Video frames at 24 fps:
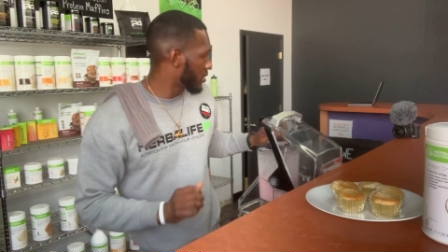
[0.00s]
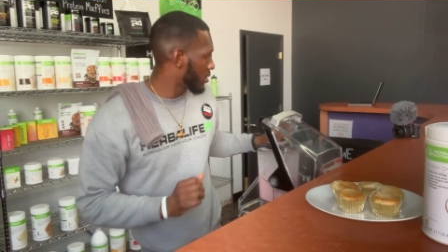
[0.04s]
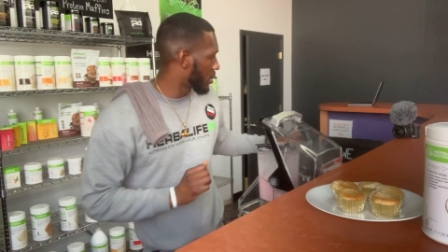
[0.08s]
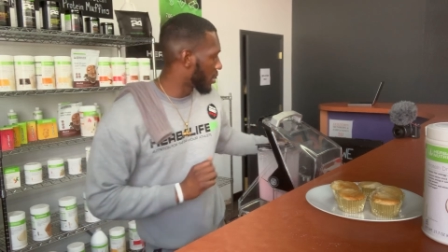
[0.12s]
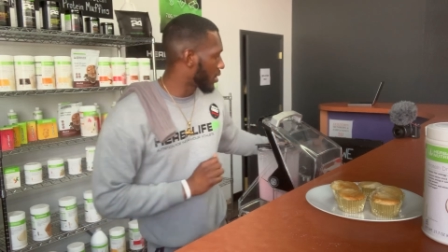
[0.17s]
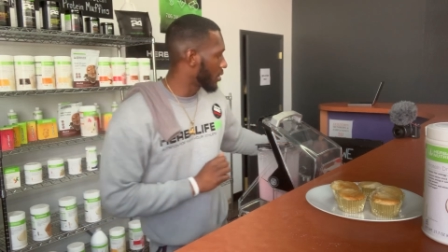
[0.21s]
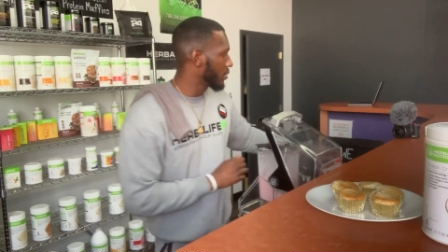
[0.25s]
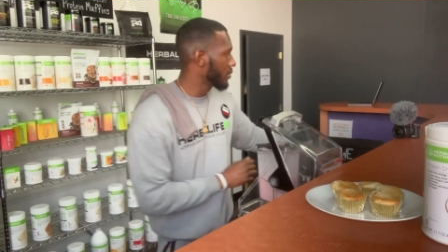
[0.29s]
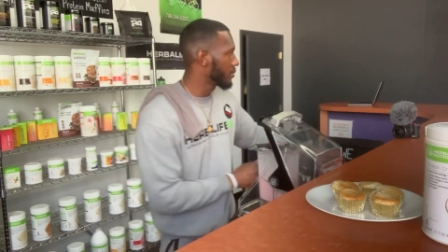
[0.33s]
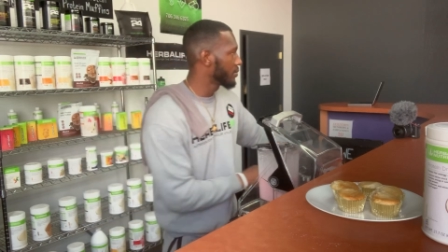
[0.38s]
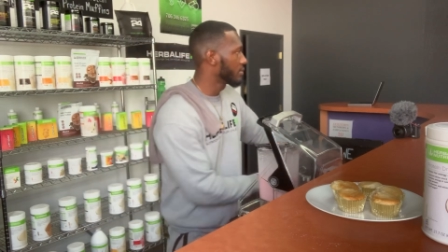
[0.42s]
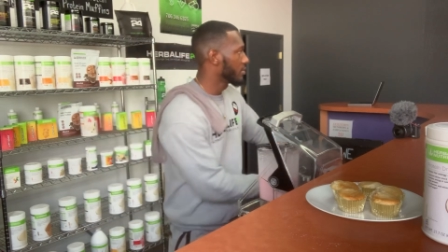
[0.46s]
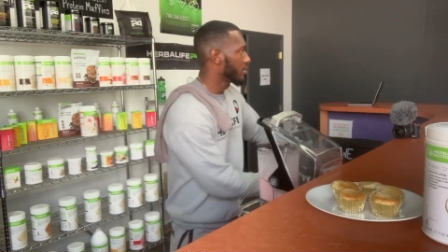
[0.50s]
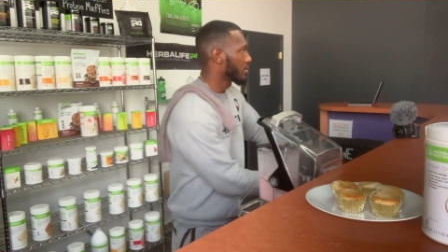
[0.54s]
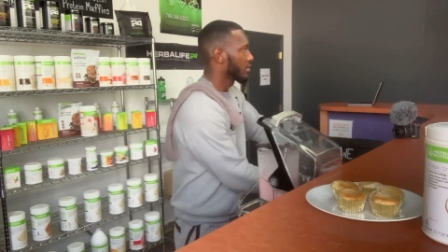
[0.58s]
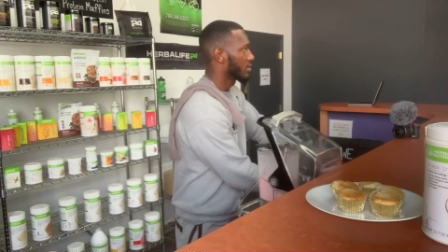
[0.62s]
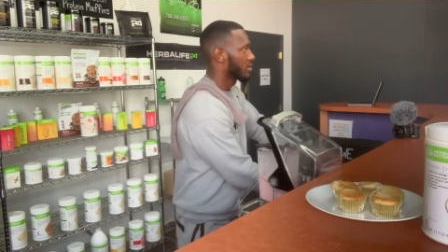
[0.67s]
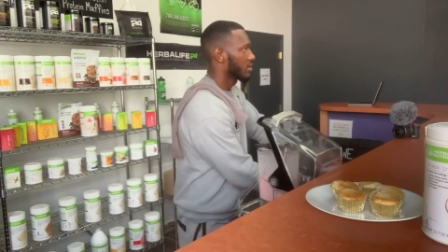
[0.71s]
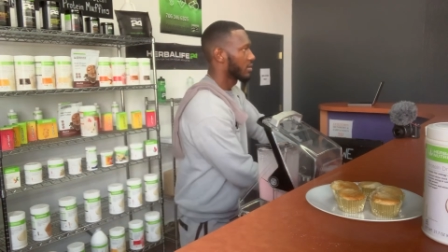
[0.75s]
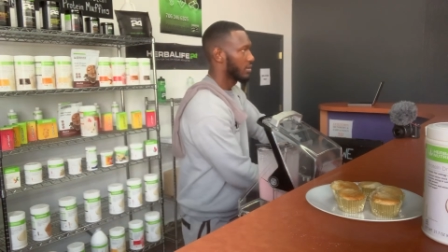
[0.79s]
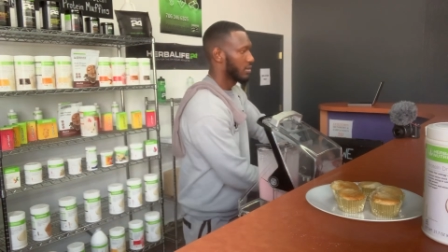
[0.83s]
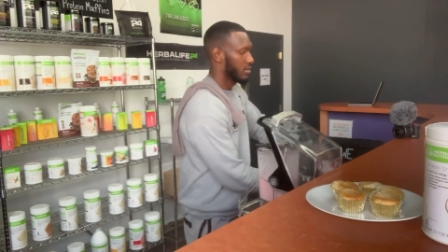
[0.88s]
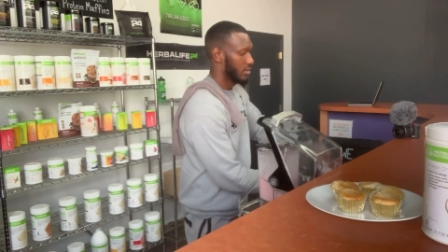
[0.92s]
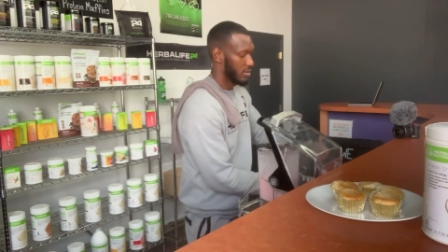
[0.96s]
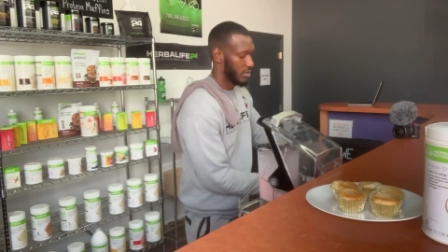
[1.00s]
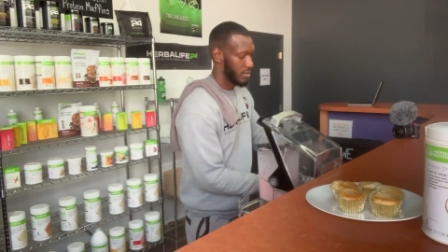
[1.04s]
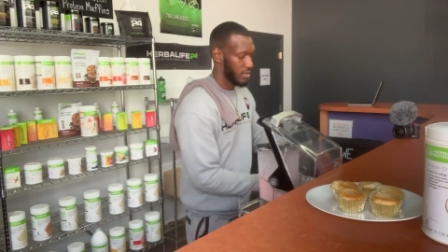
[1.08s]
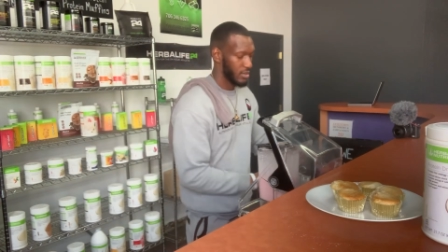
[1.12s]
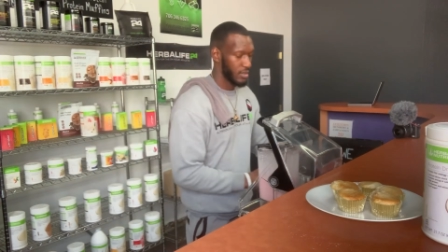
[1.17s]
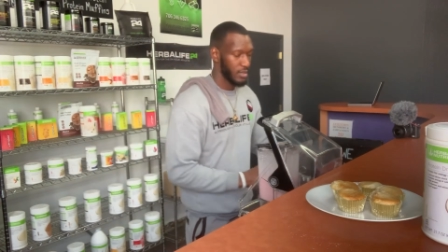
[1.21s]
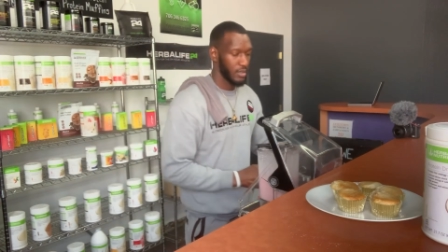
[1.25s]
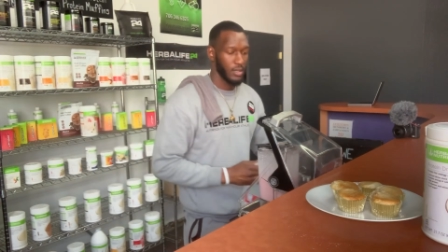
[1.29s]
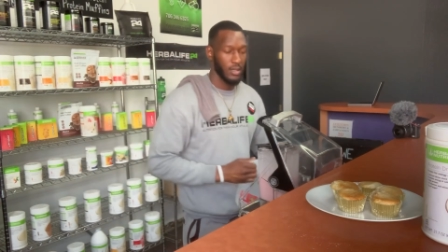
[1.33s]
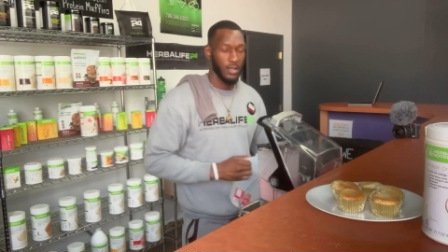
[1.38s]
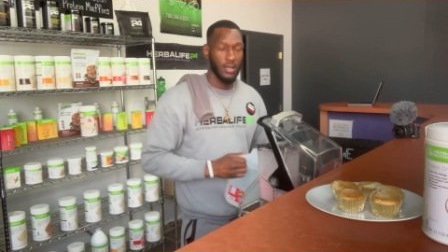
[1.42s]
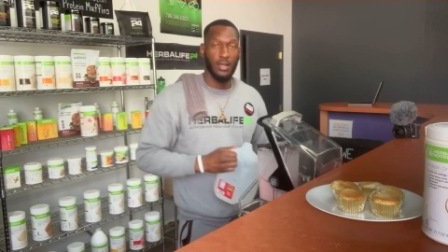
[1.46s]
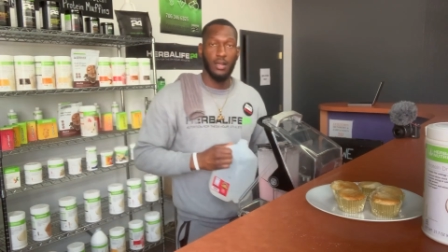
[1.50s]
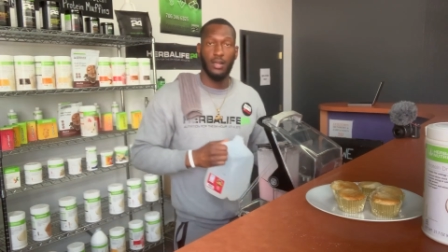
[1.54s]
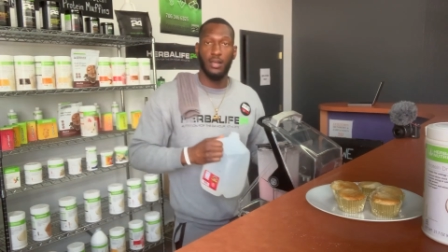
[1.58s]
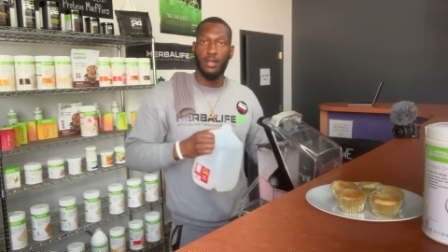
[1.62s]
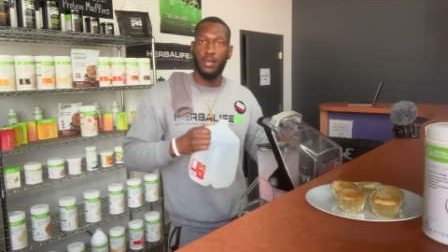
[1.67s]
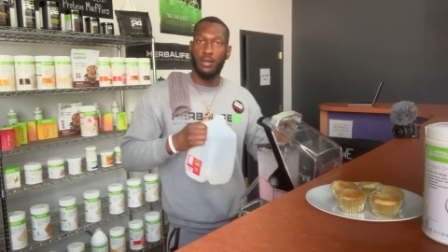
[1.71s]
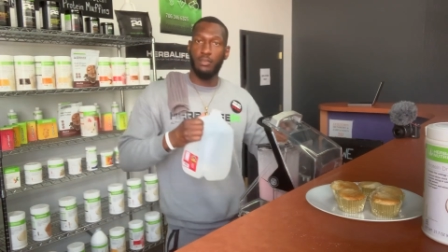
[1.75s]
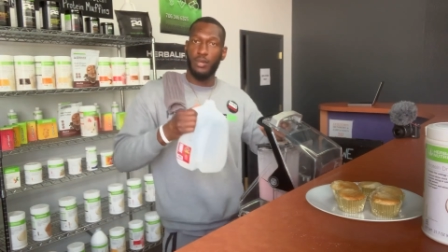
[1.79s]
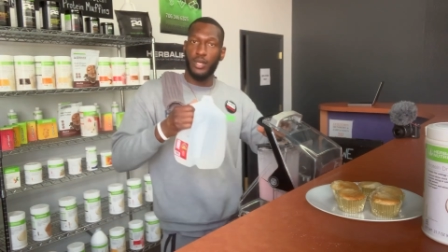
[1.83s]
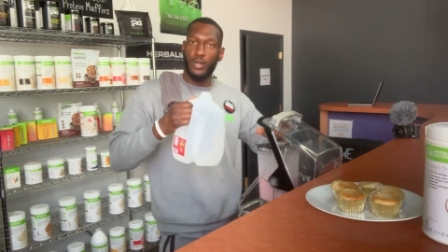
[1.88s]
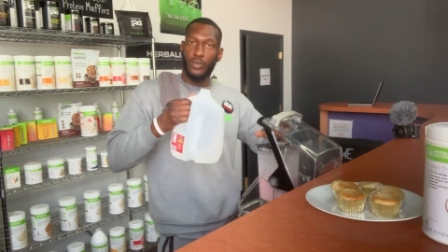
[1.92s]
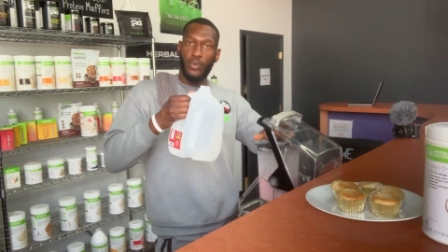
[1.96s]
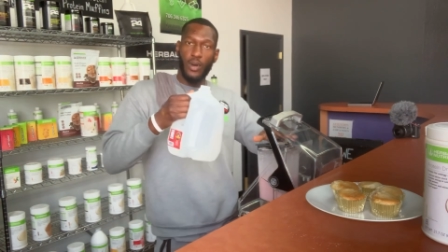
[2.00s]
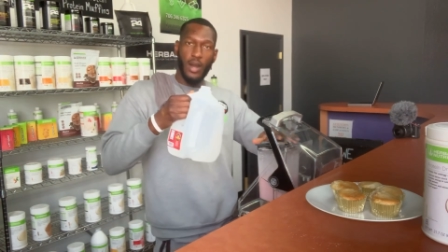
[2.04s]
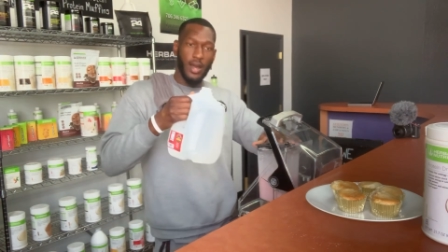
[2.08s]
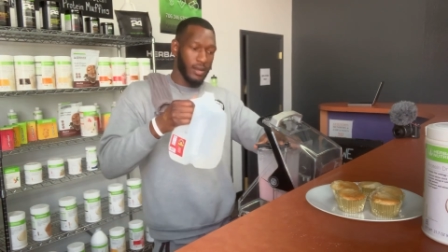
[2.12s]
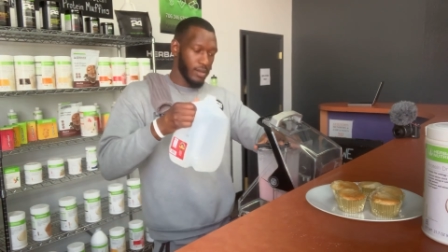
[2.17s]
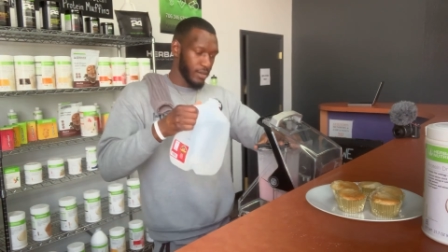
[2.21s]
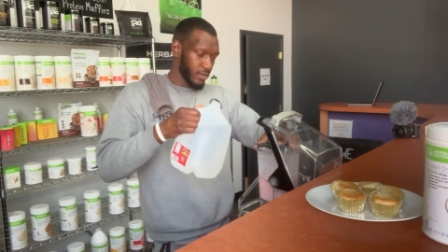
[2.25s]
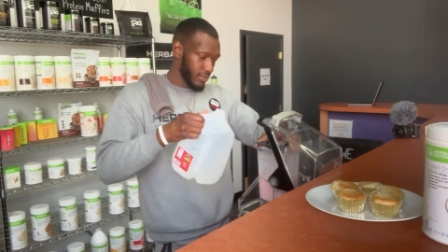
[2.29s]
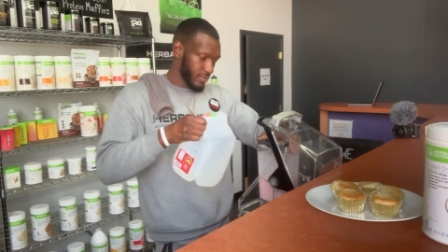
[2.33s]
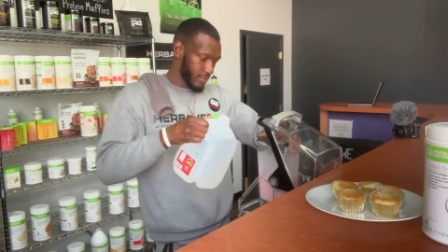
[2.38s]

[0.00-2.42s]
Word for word: Oh. A little bit of water.